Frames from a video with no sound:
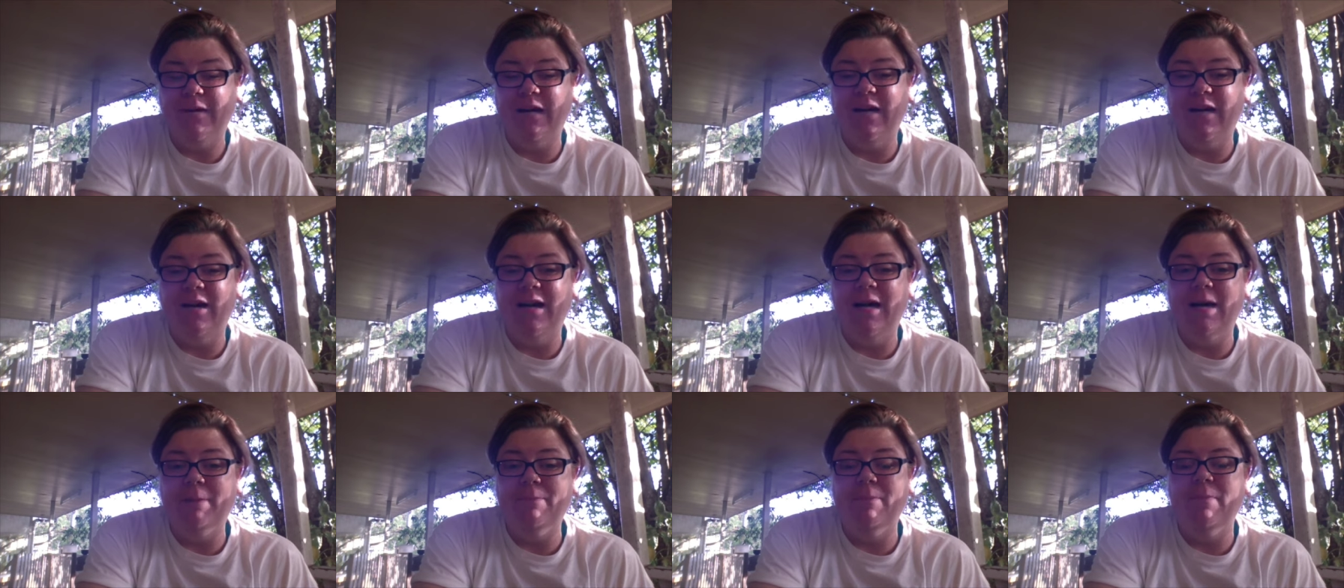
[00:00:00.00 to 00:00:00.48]

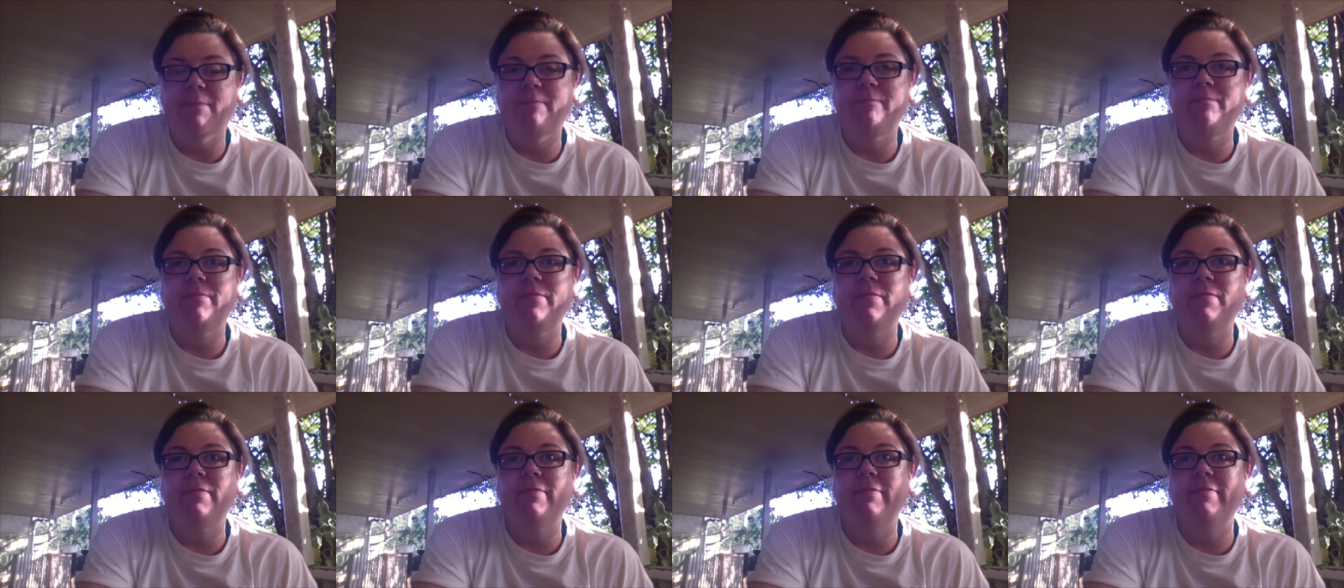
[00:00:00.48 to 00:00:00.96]
Um,
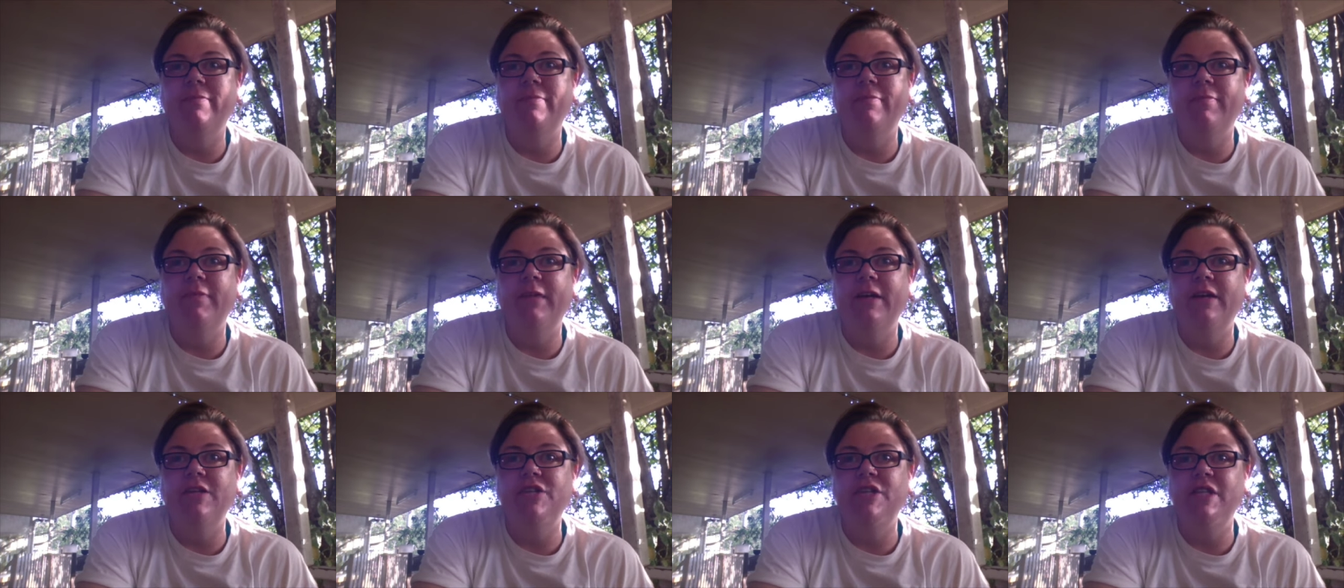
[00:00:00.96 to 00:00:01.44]

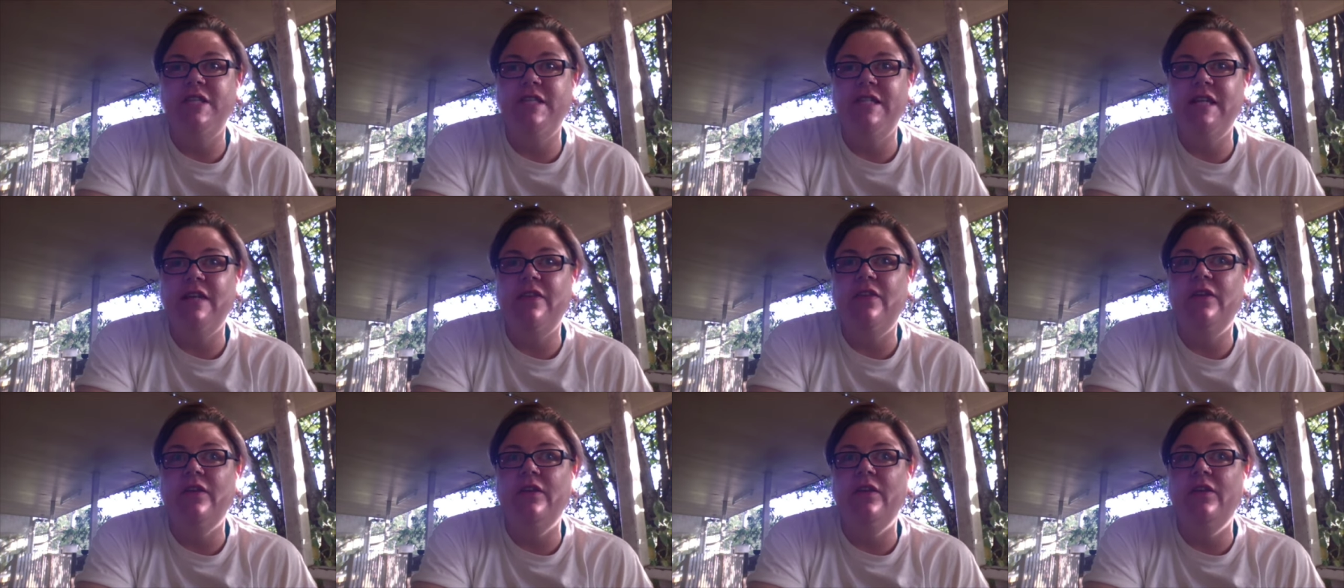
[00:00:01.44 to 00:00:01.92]
she
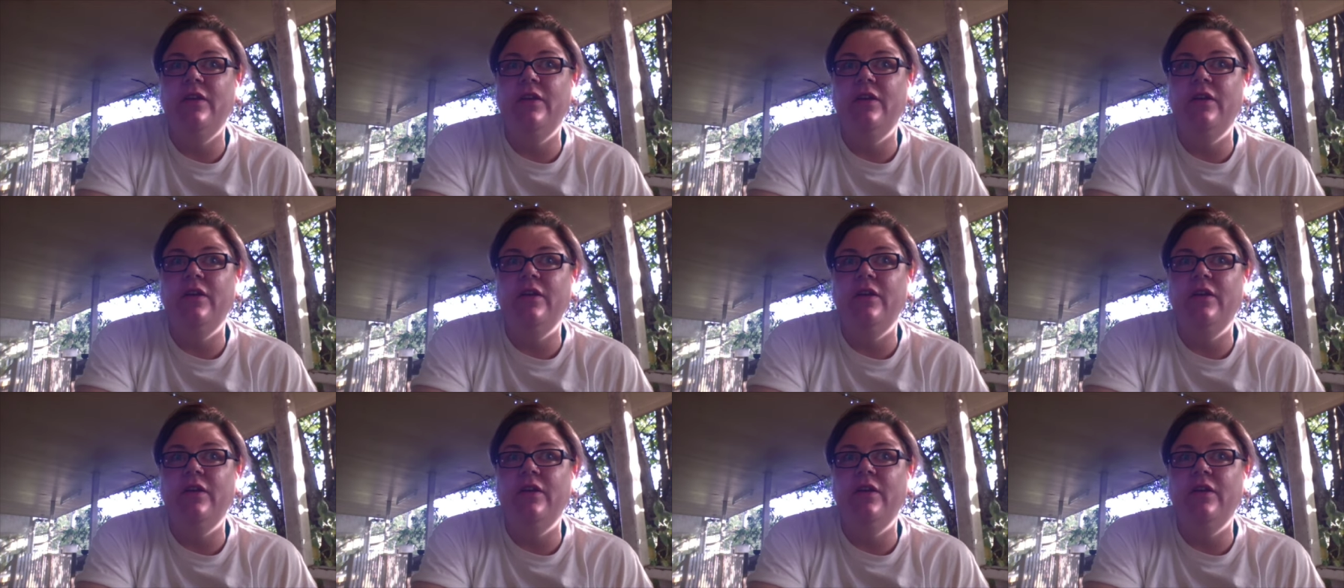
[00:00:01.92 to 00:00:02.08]
said that